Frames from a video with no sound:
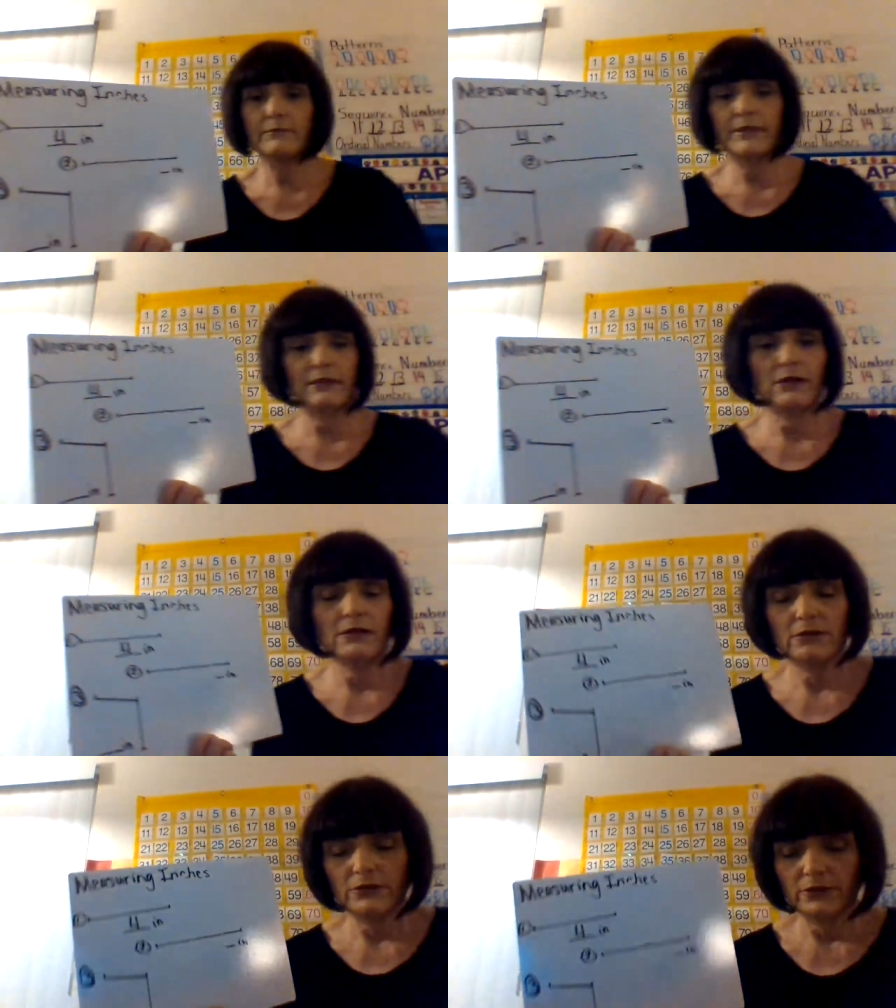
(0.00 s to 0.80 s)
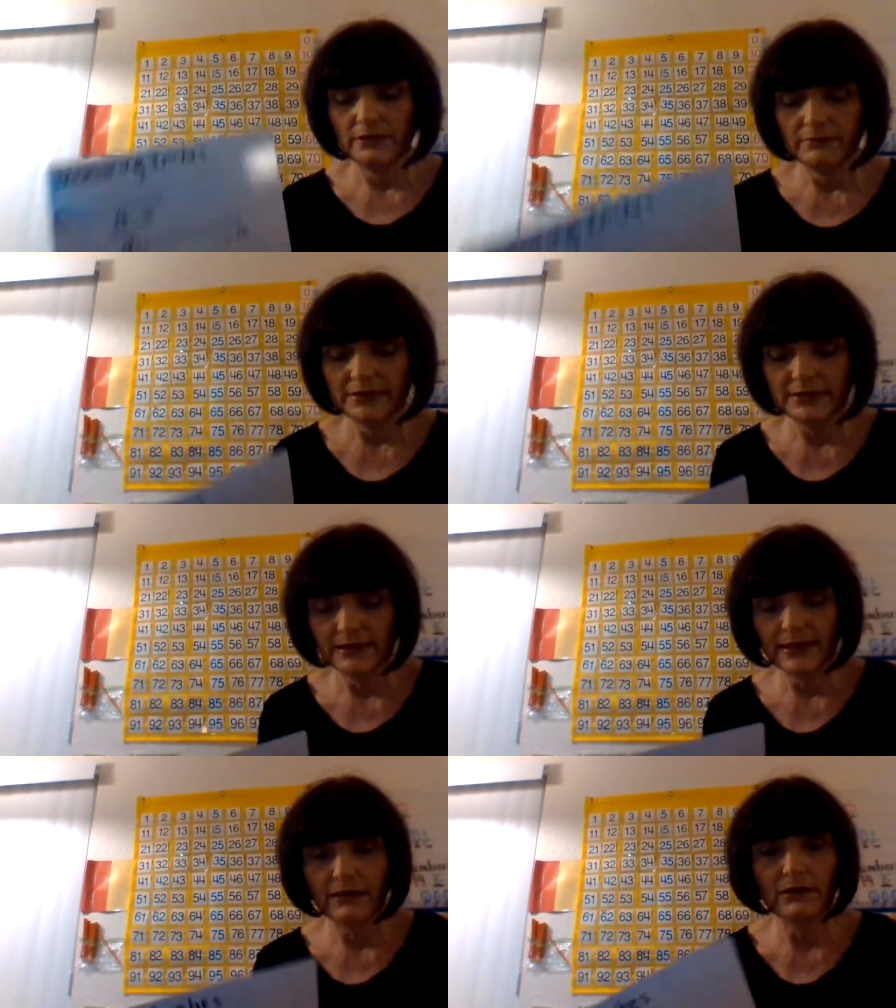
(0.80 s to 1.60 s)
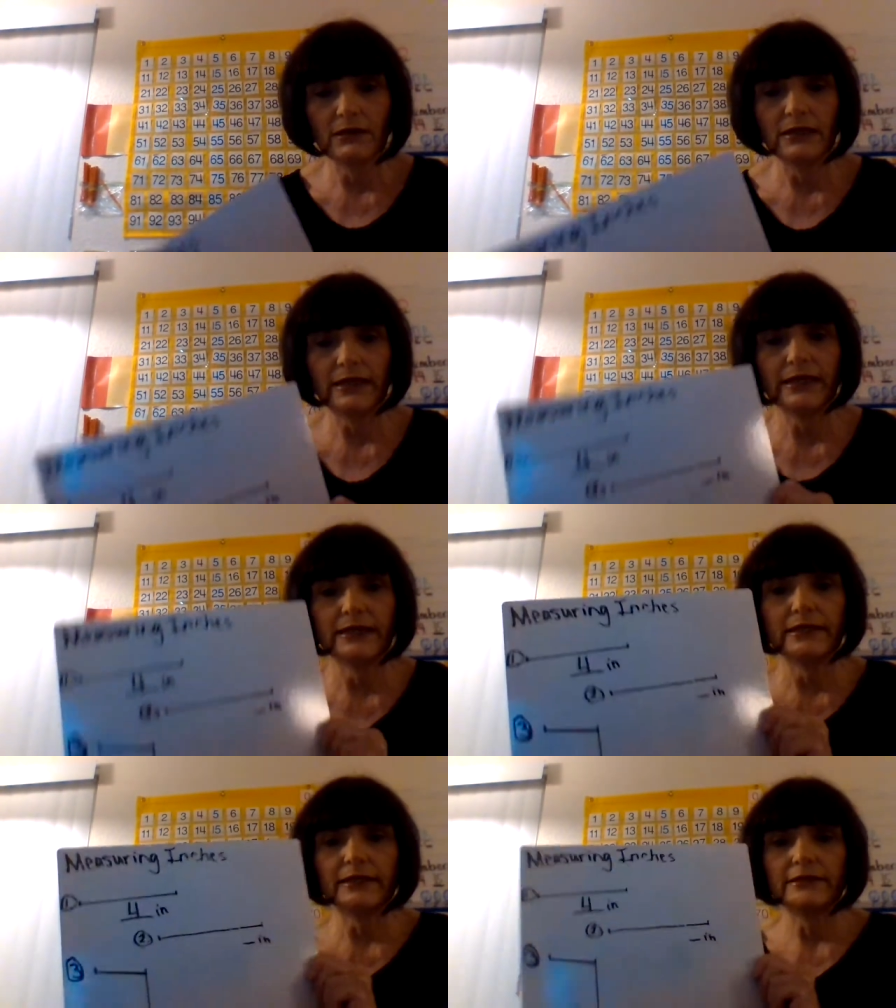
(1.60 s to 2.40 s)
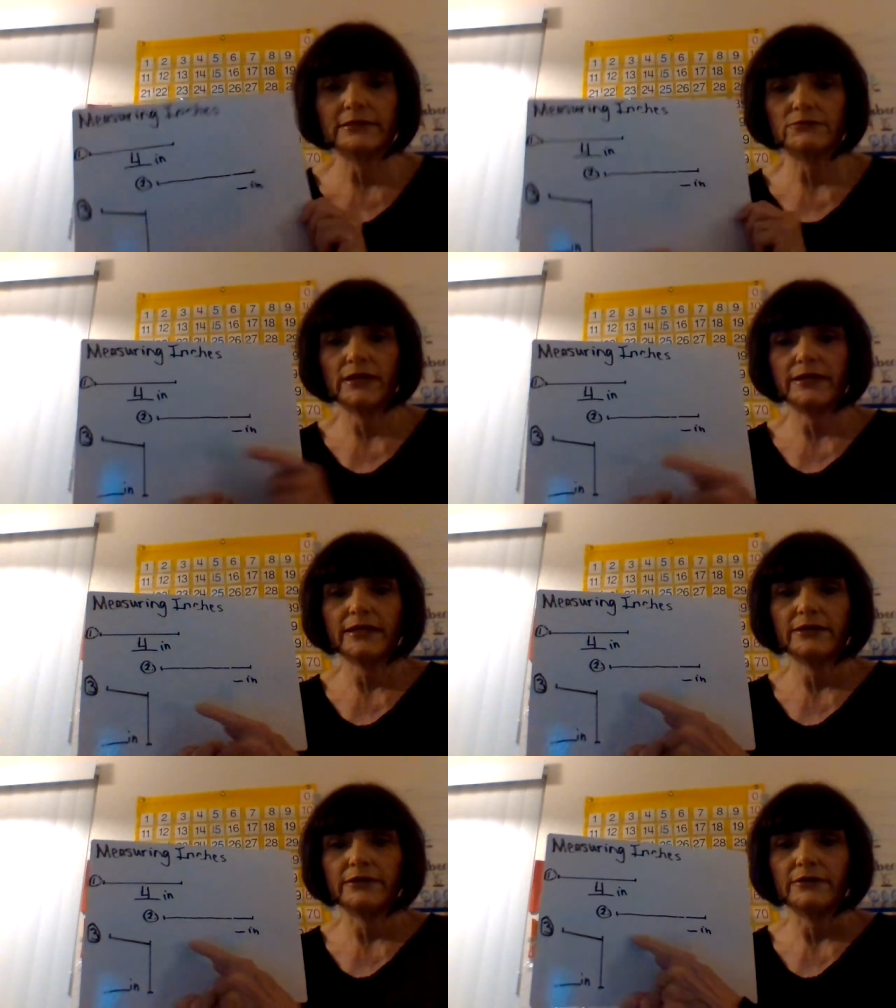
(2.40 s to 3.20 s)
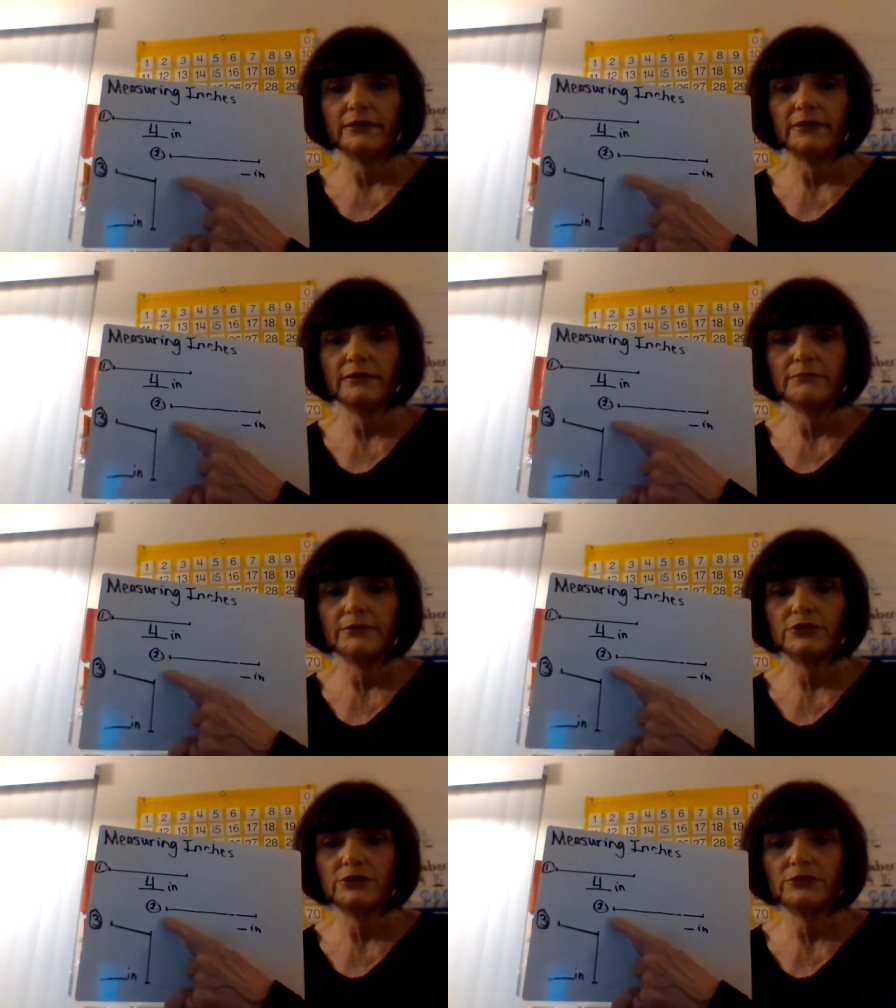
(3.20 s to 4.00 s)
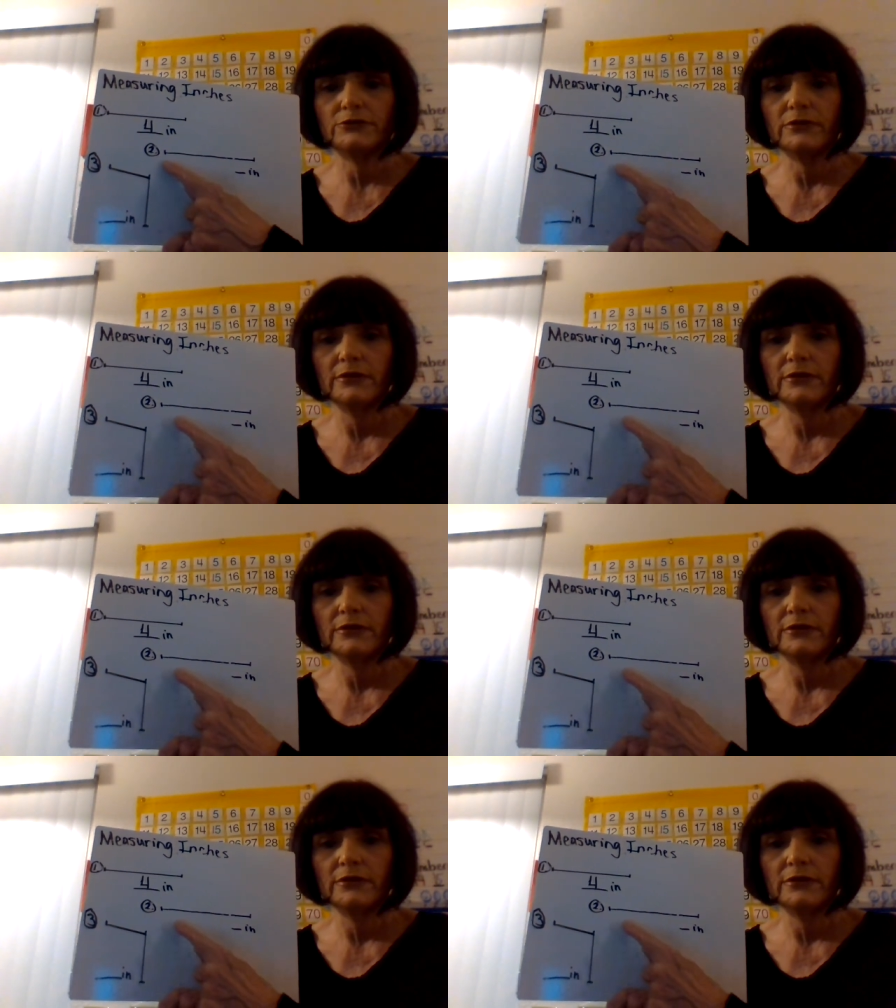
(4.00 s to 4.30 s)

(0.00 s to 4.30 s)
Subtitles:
bit longer. Let me see how long it is right here. Number 2.